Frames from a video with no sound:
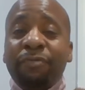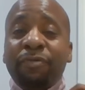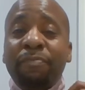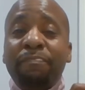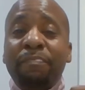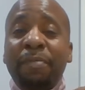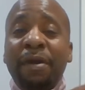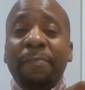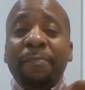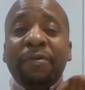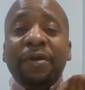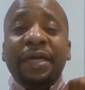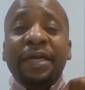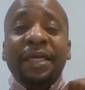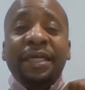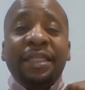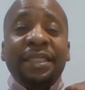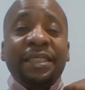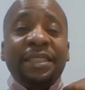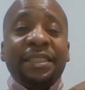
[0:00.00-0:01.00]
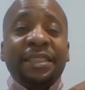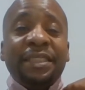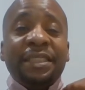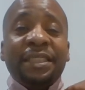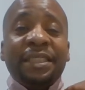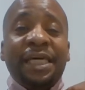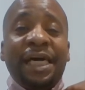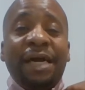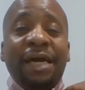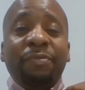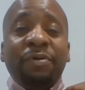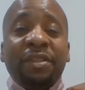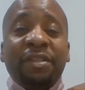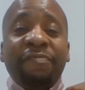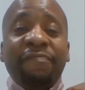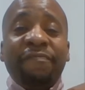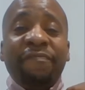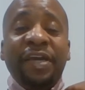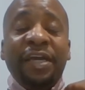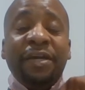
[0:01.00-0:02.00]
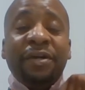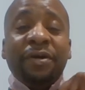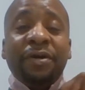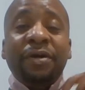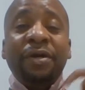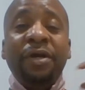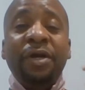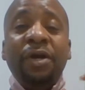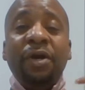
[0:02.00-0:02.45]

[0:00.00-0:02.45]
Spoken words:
remembering this is the side with the finger.